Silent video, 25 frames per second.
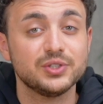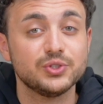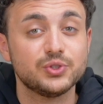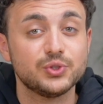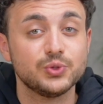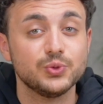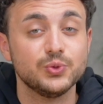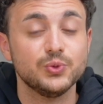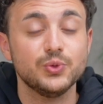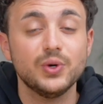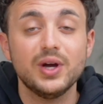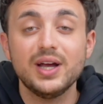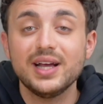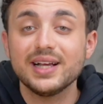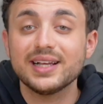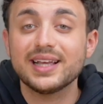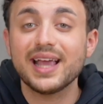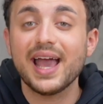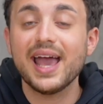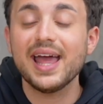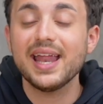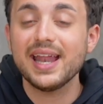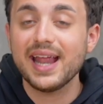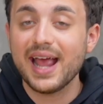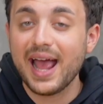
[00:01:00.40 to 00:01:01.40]
to
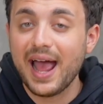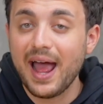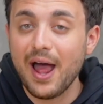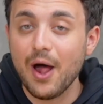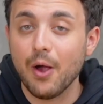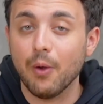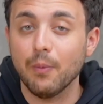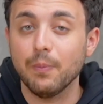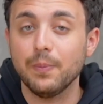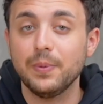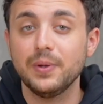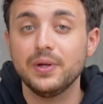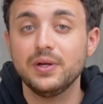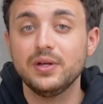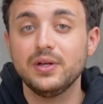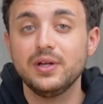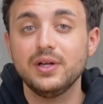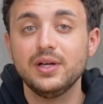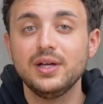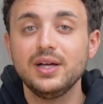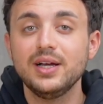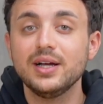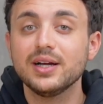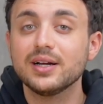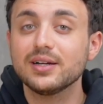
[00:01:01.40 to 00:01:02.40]
Get Help.
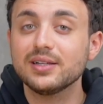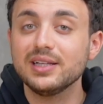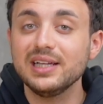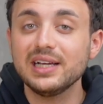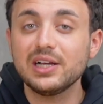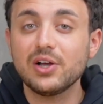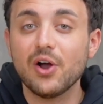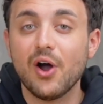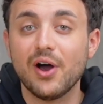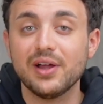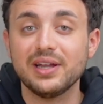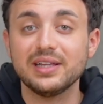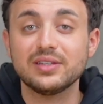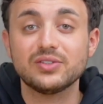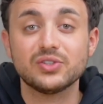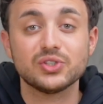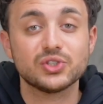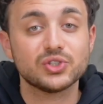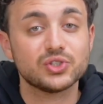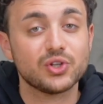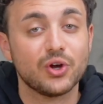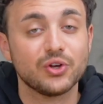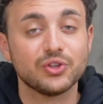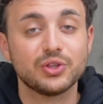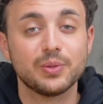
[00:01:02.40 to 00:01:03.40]
Click on it to
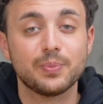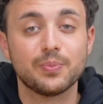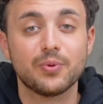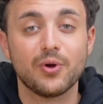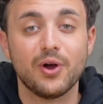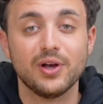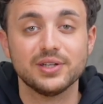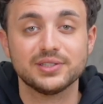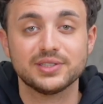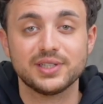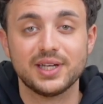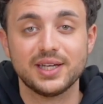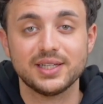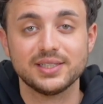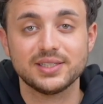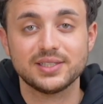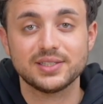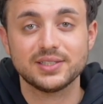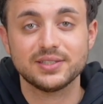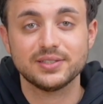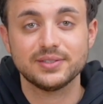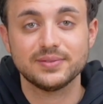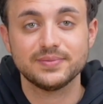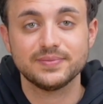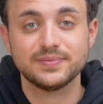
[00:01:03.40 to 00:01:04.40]
start the process.
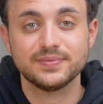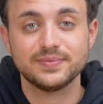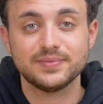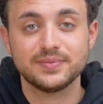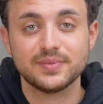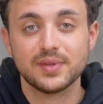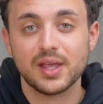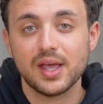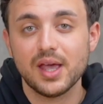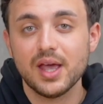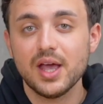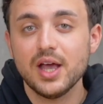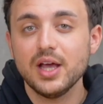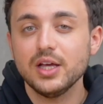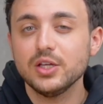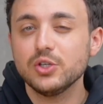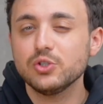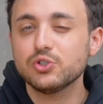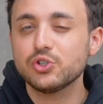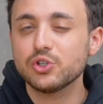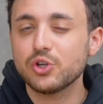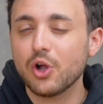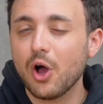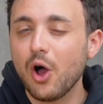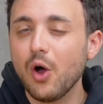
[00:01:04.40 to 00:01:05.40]
You
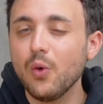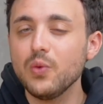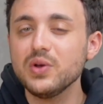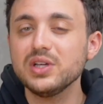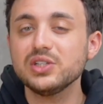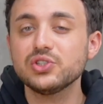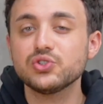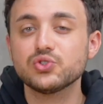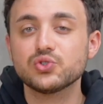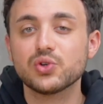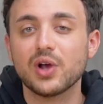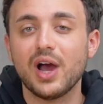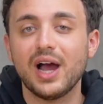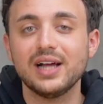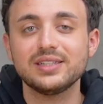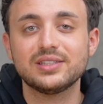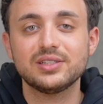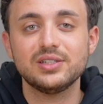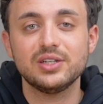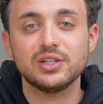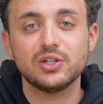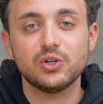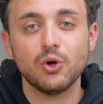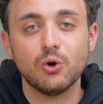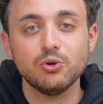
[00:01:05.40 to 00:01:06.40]
should always try to
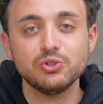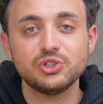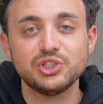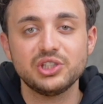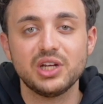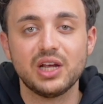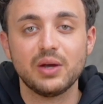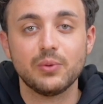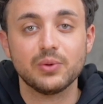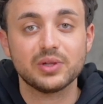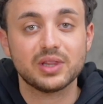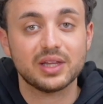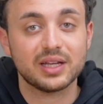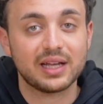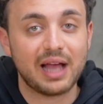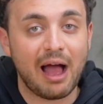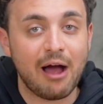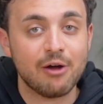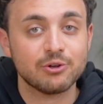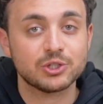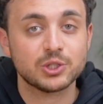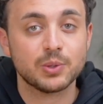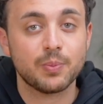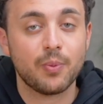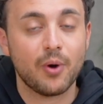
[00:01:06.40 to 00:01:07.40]
negotiate with the
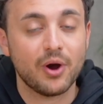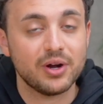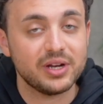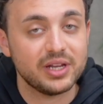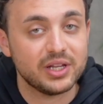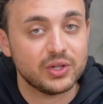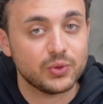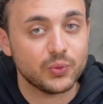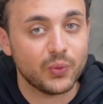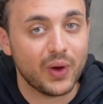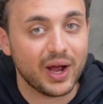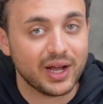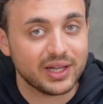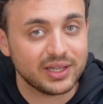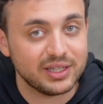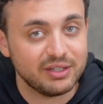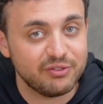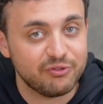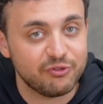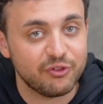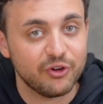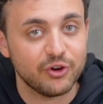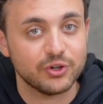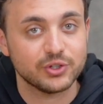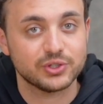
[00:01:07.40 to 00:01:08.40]
counterparty directly
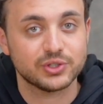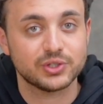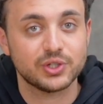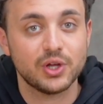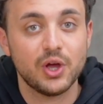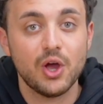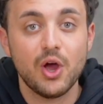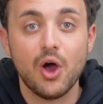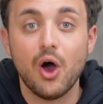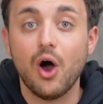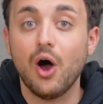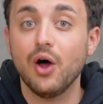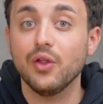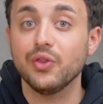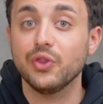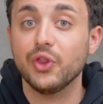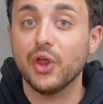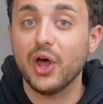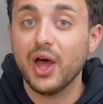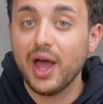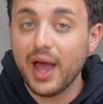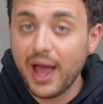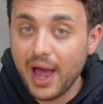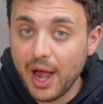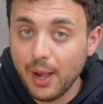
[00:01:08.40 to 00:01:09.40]
first on the
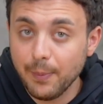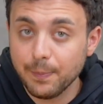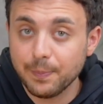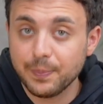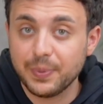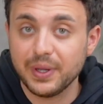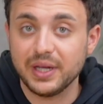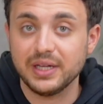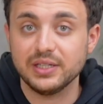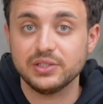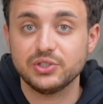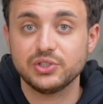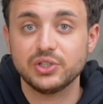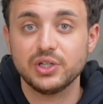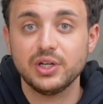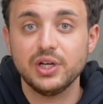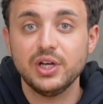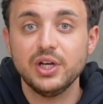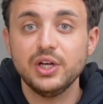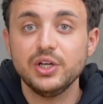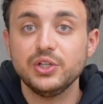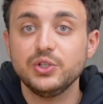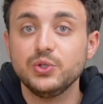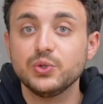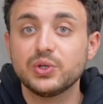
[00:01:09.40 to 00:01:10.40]
Help page.
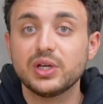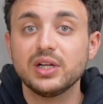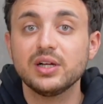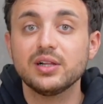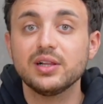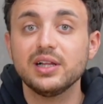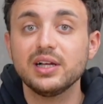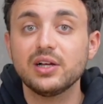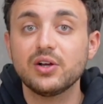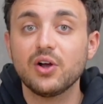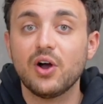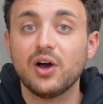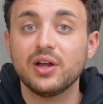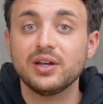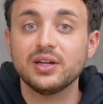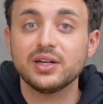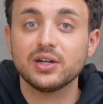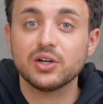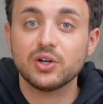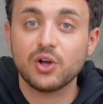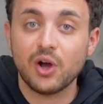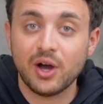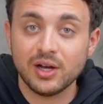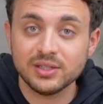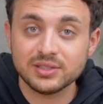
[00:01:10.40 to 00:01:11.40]
You can click on
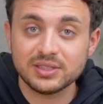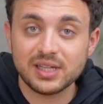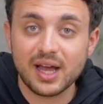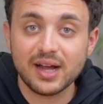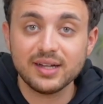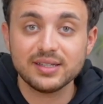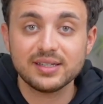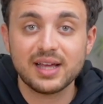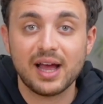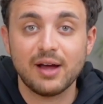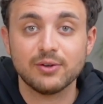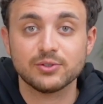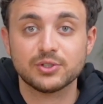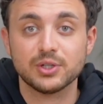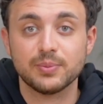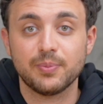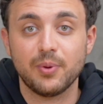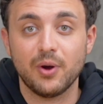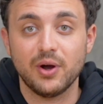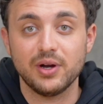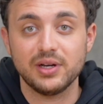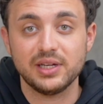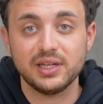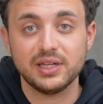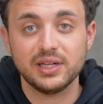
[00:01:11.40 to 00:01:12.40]
Contact
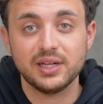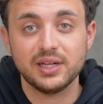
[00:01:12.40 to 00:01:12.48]
Counterparty.